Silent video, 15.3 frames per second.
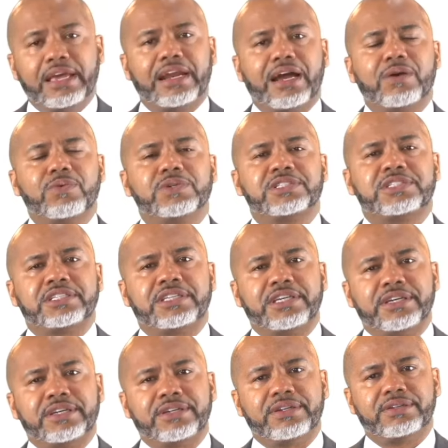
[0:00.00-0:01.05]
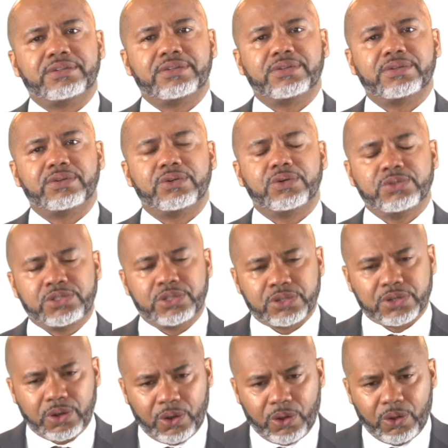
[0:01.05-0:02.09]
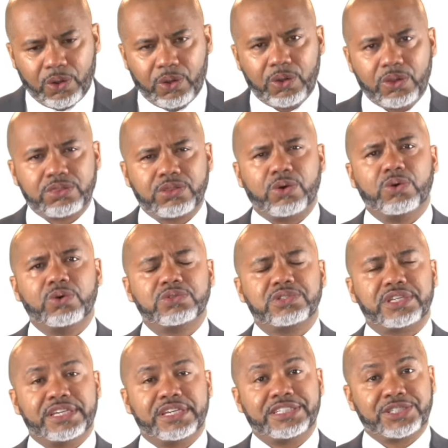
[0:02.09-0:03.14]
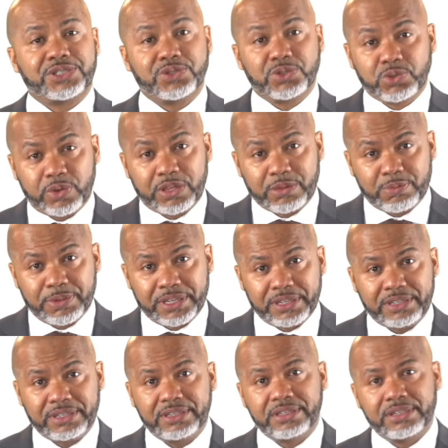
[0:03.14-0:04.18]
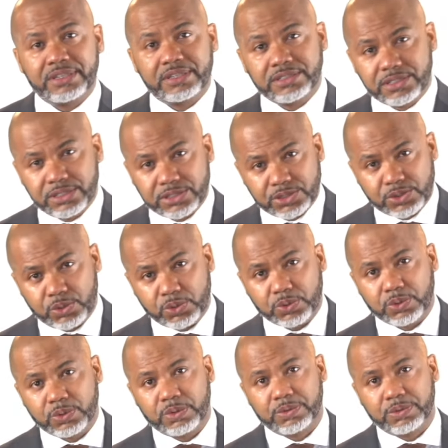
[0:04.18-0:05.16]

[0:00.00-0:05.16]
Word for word: And I was the kid who took all those issues with me to school.